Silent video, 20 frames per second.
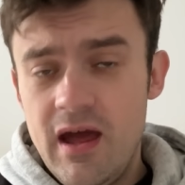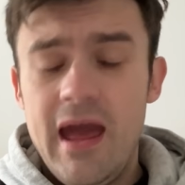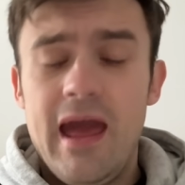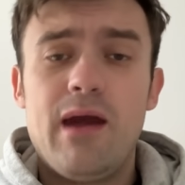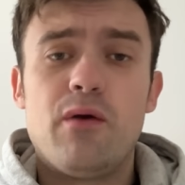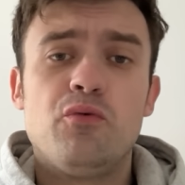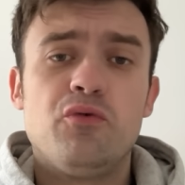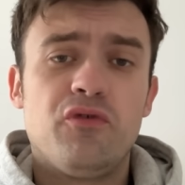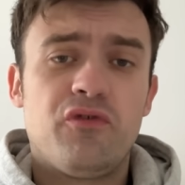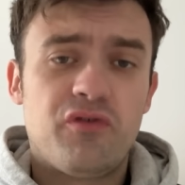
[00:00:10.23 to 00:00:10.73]

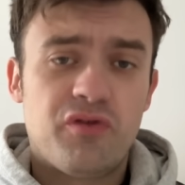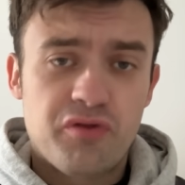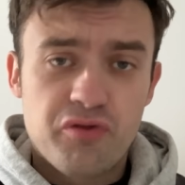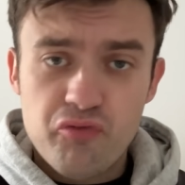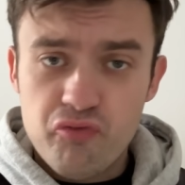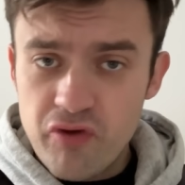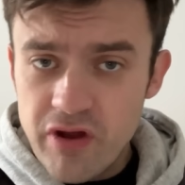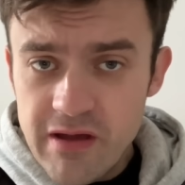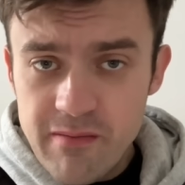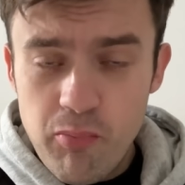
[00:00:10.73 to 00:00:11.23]
It was
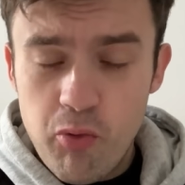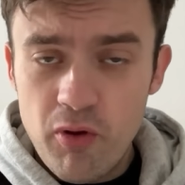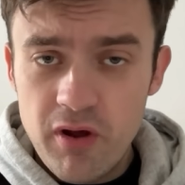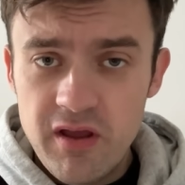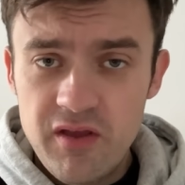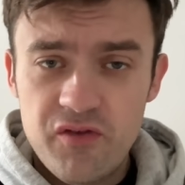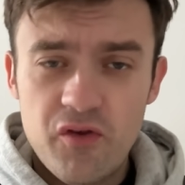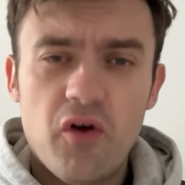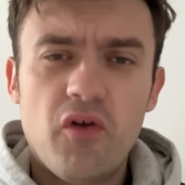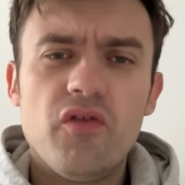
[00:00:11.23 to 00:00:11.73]
3
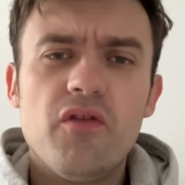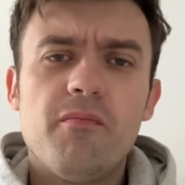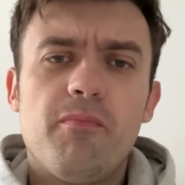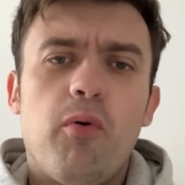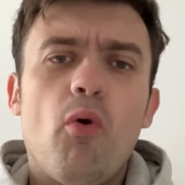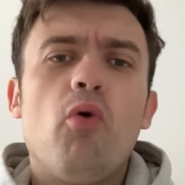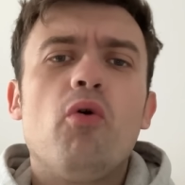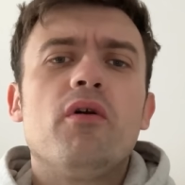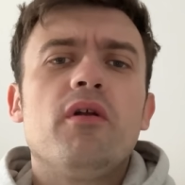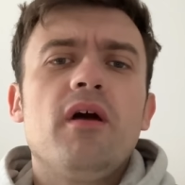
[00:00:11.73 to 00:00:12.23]
points on the
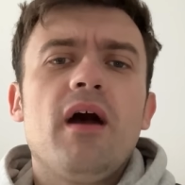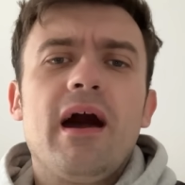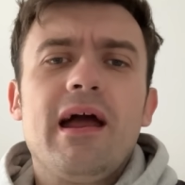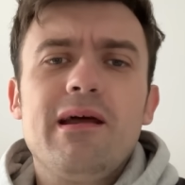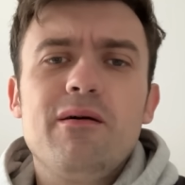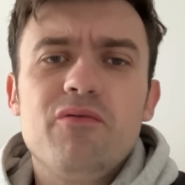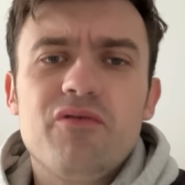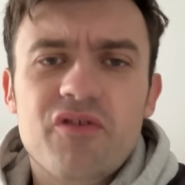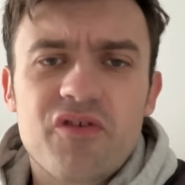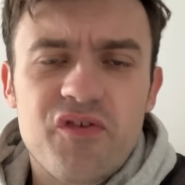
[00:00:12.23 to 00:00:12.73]
board, and
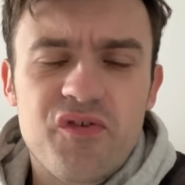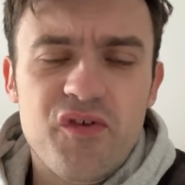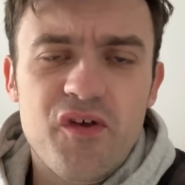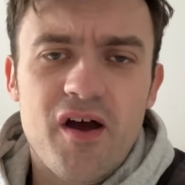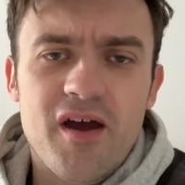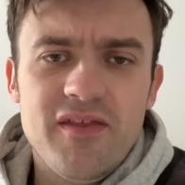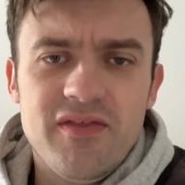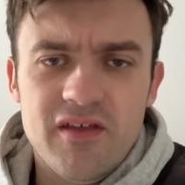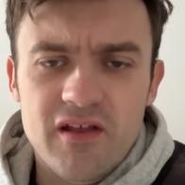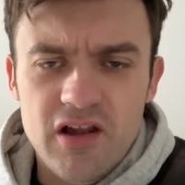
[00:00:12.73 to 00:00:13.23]
it was a
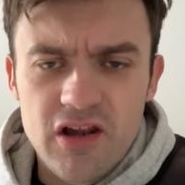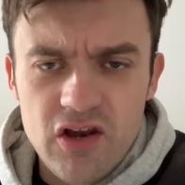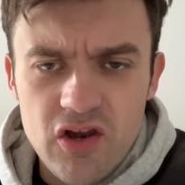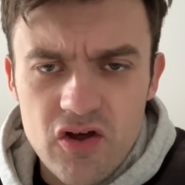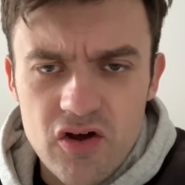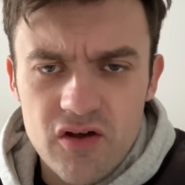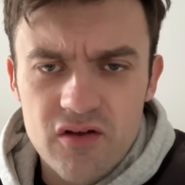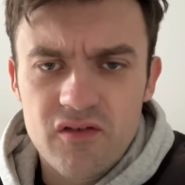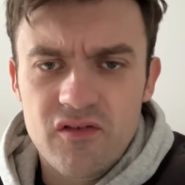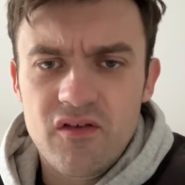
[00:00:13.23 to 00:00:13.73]
side that
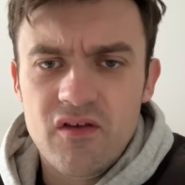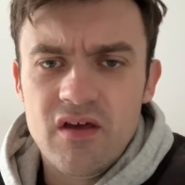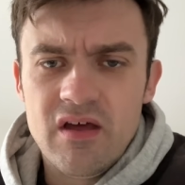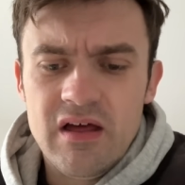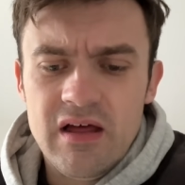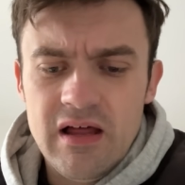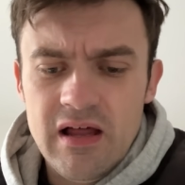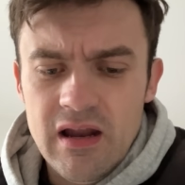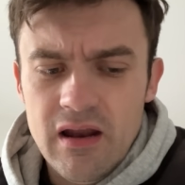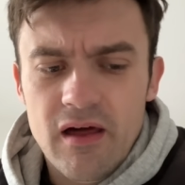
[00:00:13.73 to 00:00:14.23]
looked
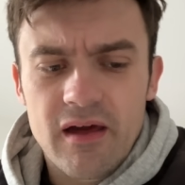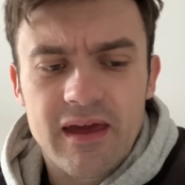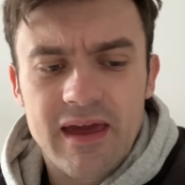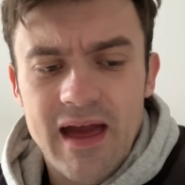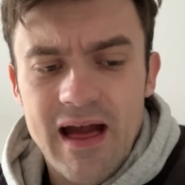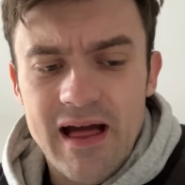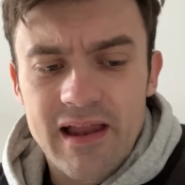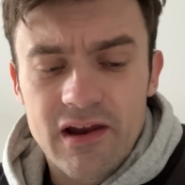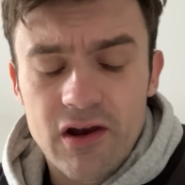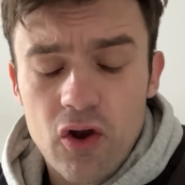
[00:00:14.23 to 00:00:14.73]
like it
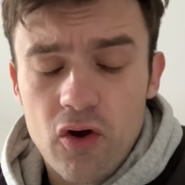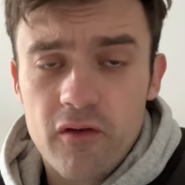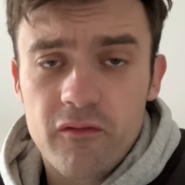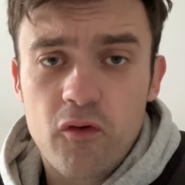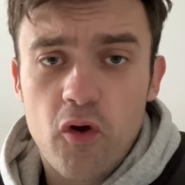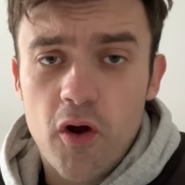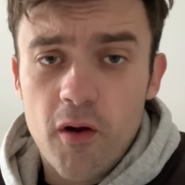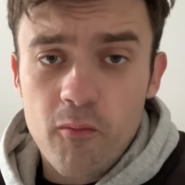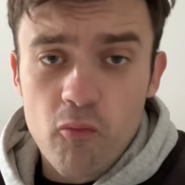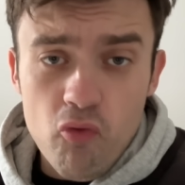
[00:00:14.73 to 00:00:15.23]
had a lot of
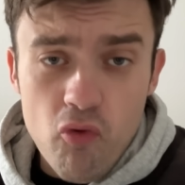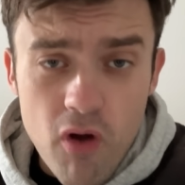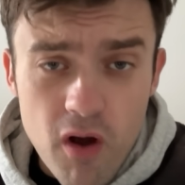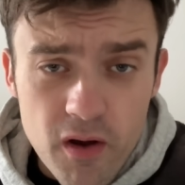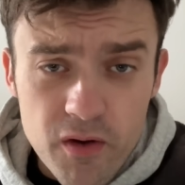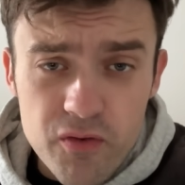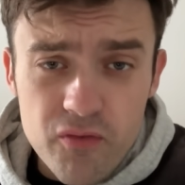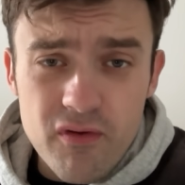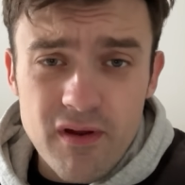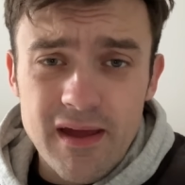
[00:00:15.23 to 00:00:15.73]

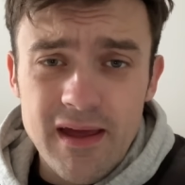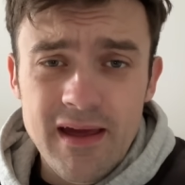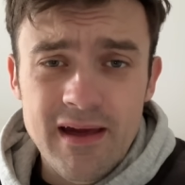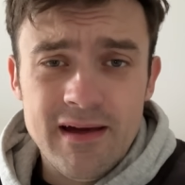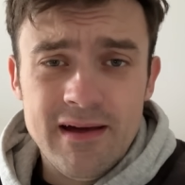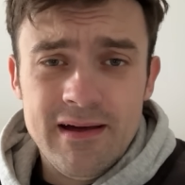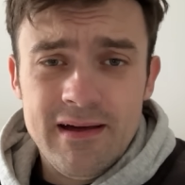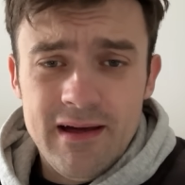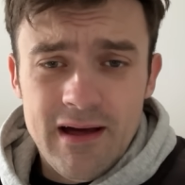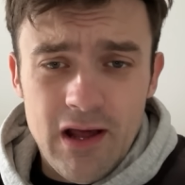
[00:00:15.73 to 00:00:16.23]
camaraderie,
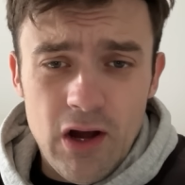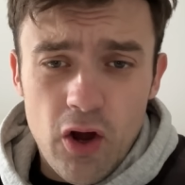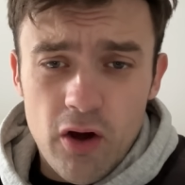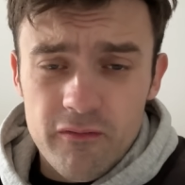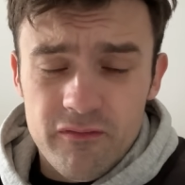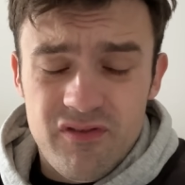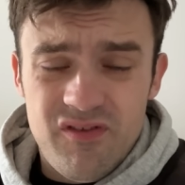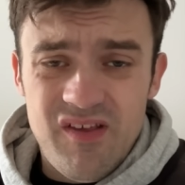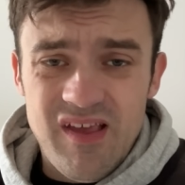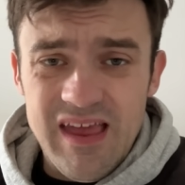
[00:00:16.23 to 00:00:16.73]
a lot
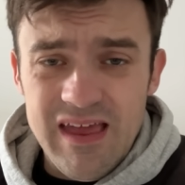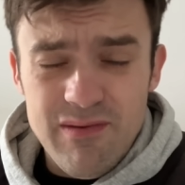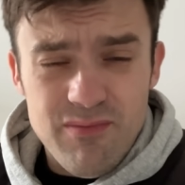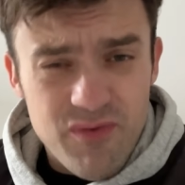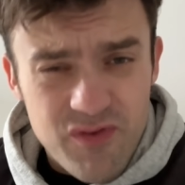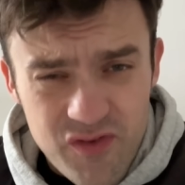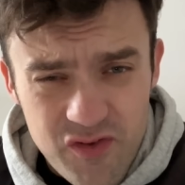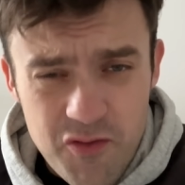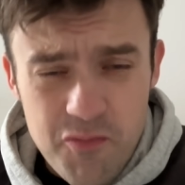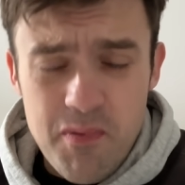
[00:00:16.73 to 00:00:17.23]
of team
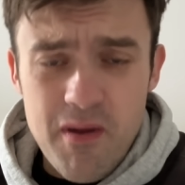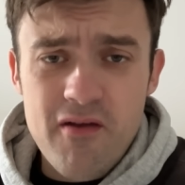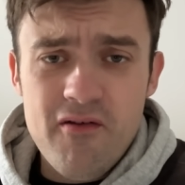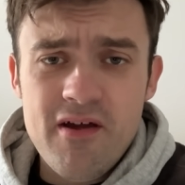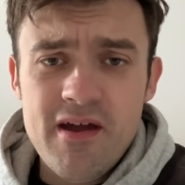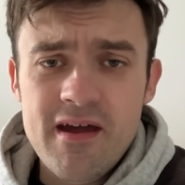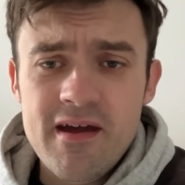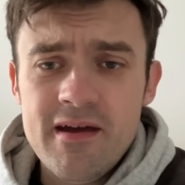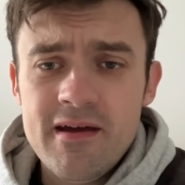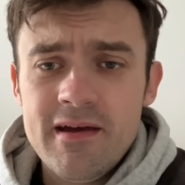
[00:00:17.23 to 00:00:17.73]

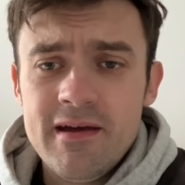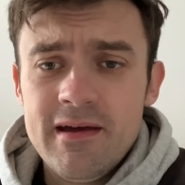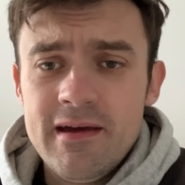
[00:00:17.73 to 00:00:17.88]
spirit.